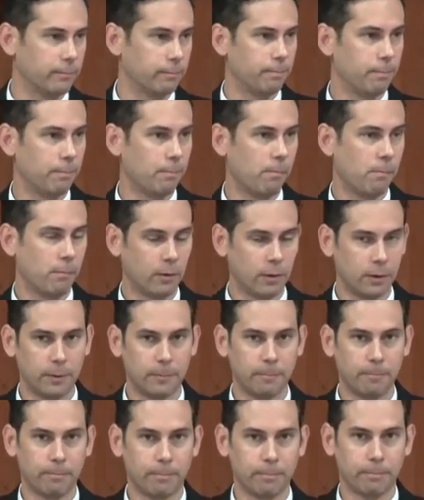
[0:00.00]

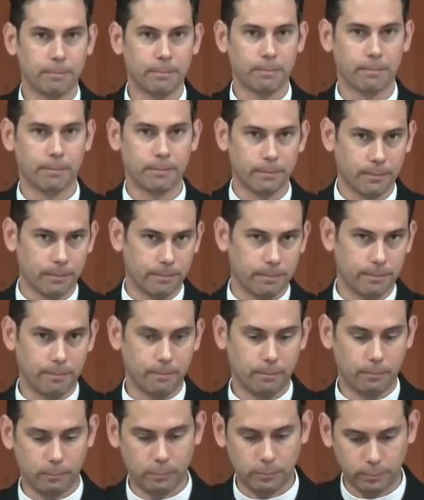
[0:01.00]
Uh,
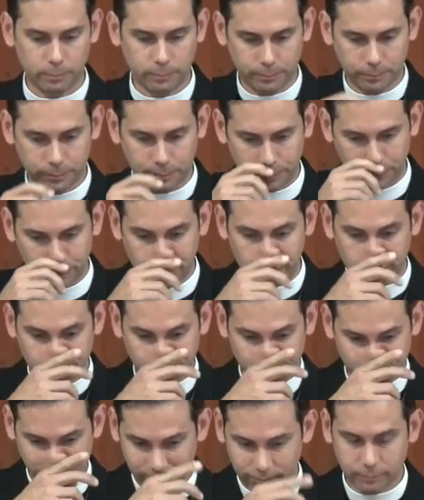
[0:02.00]
in the Wolferinus
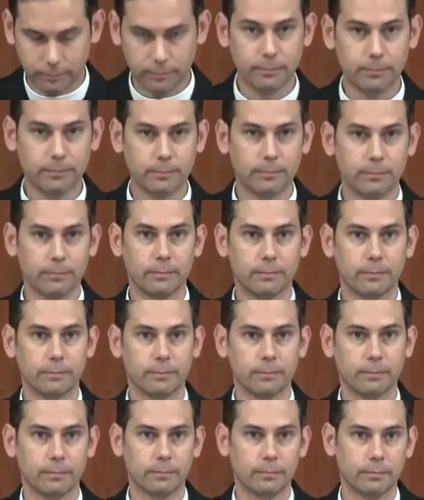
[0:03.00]
correspondence, there's the
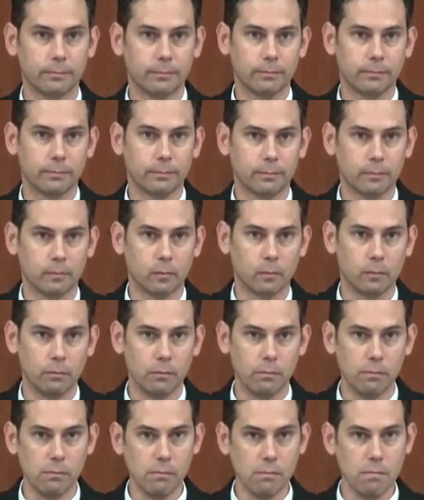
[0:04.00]
deacon that
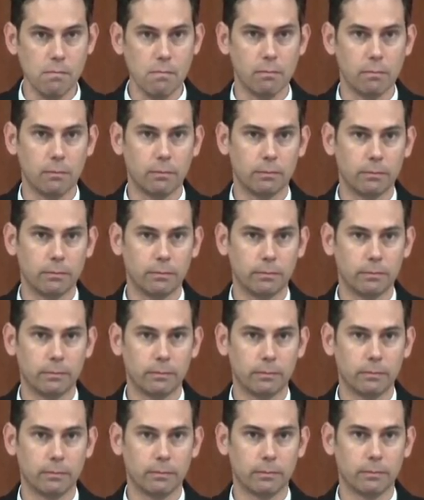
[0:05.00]
distributes the
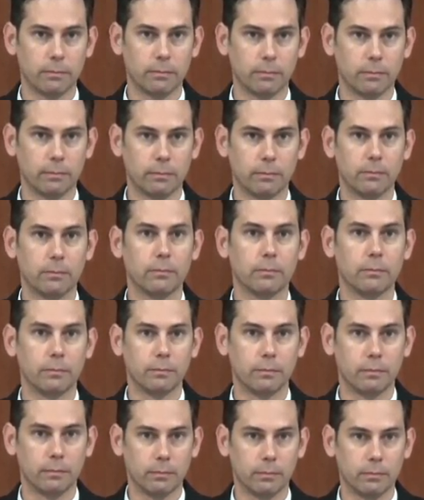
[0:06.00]
sacrament and
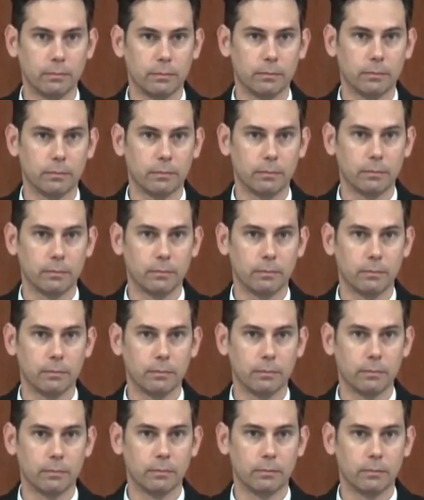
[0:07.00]
consumes the chalice at the end
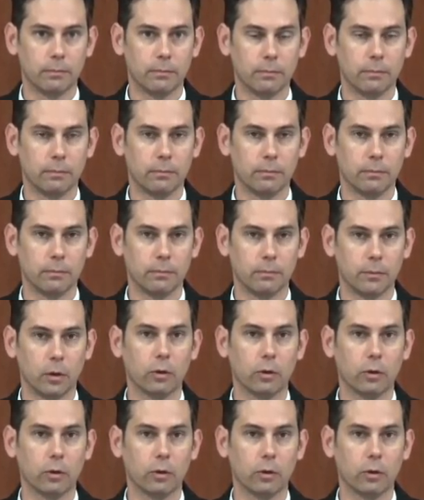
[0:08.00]
of the distribution.